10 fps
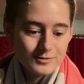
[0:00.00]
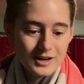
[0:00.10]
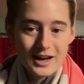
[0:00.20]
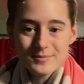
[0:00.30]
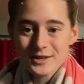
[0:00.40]

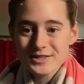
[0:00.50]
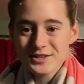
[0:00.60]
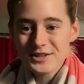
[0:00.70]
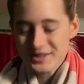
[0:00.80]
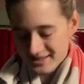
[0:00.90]
I'm not
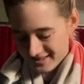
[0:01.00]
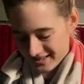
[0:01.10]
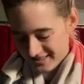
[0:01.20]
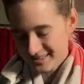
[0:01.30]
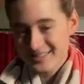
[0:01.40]
sure that
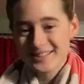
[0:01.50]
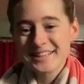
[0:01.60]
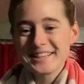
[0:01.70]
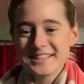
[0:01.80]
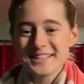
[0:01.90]
that's
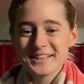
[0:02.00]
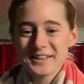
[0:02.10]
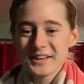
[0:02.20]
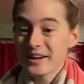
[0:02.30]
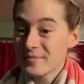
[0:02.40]

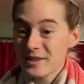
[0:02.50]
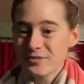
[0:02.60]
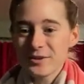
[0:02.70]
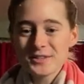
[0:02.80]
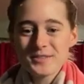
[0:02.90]
necessarily going to be the
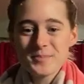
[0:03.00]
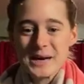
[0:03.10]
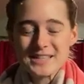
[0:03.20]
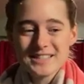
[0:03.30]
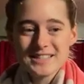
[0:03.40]
focus of
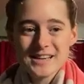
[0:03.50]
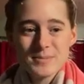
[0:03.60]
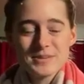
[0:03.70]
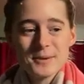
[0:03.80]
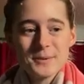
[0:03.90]
practice today,
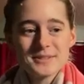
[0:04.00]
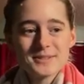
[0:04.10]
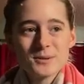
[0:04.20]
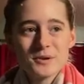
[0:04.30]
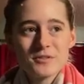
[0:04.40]
but that was
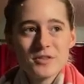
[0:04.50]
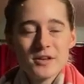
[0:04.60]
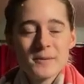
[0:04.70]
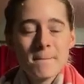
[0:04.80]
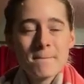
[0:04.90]
sort of the